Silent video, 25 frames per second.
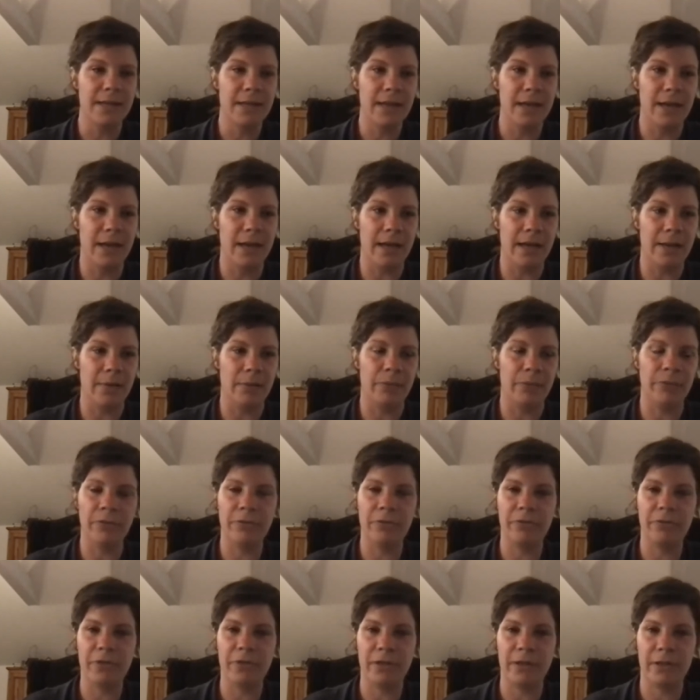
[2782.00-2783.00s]
uh,
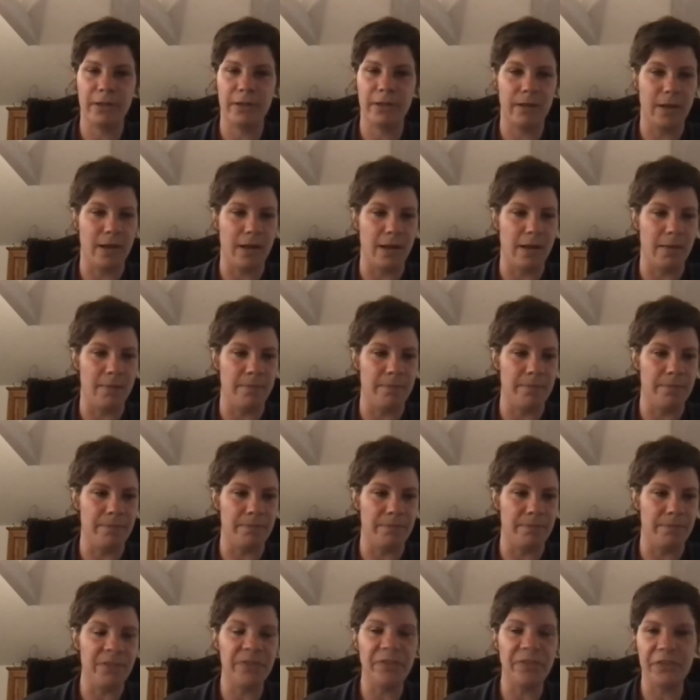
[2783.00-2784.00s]
improve the, um,
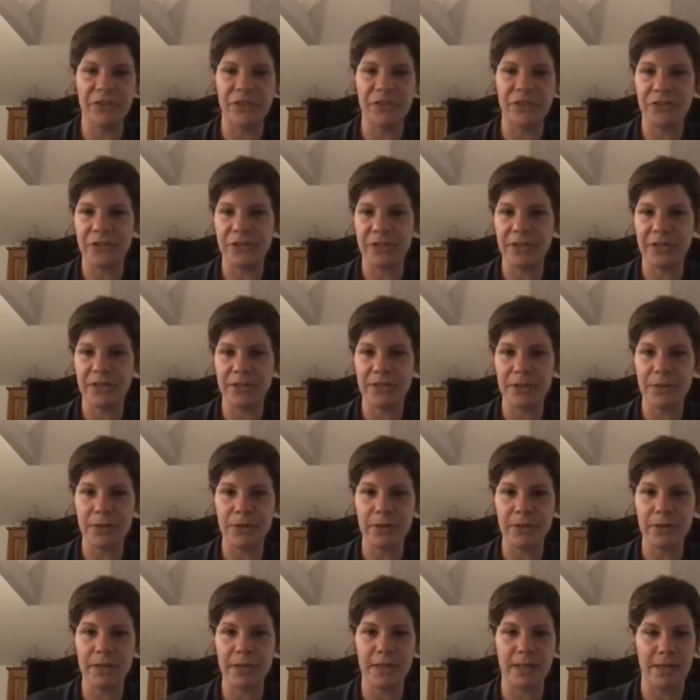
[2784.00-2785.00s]
the fisheries
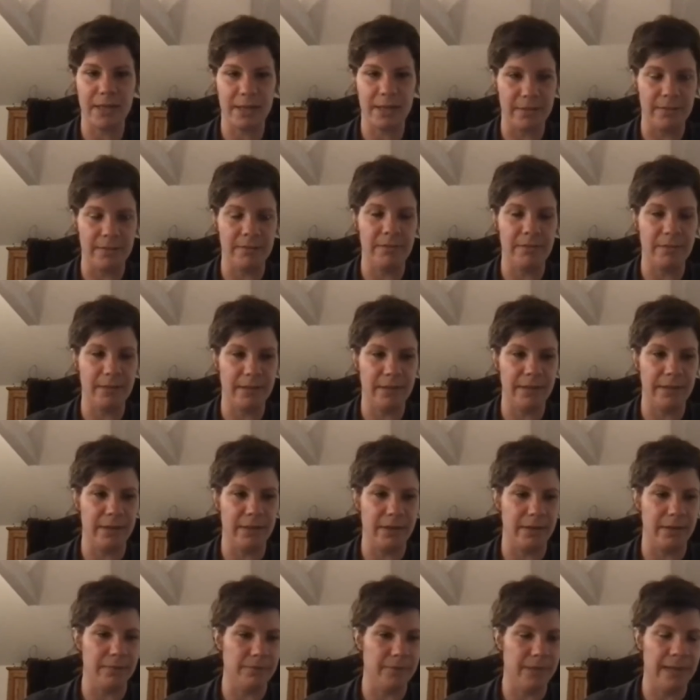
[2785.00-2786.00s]
locally, then, you
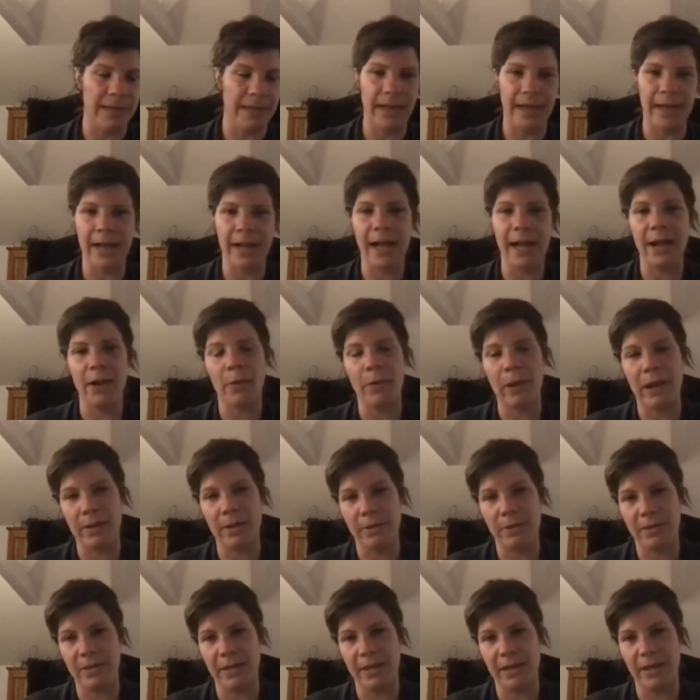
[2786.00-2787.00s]
know, I, I got away
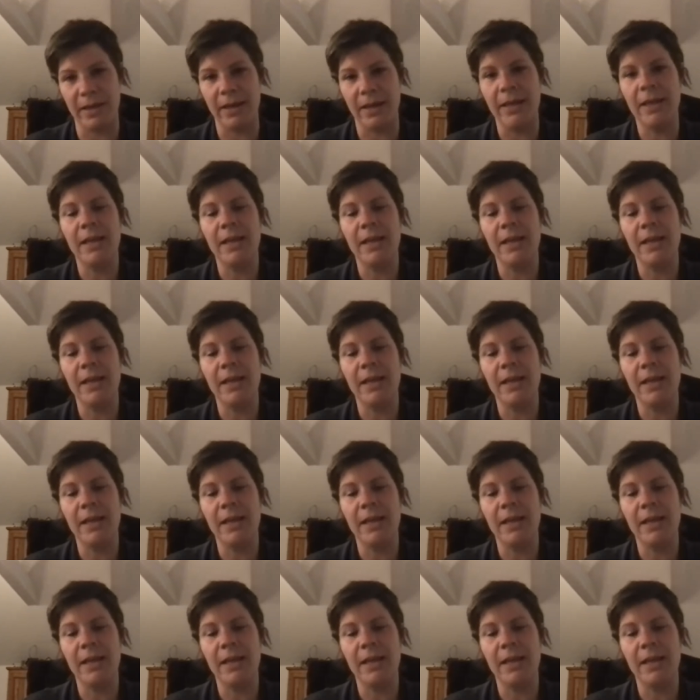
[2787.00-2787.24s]
with it.